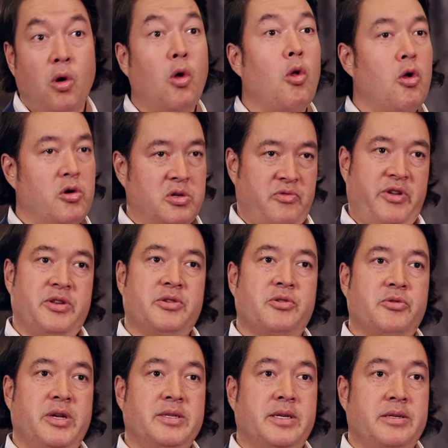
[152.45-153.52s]
whole host of
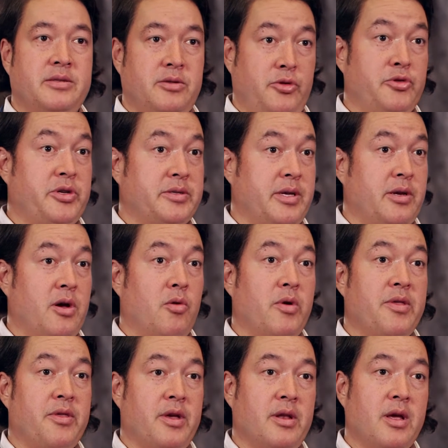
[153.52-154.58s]
industries and solutions that go
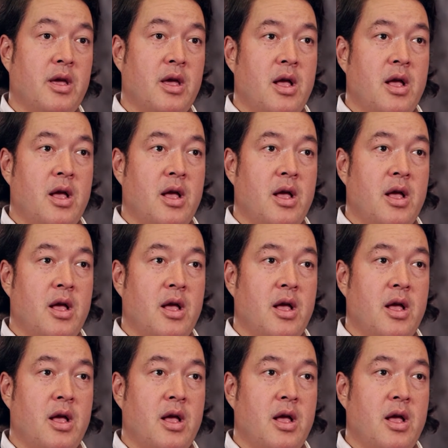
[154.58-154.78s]
with it.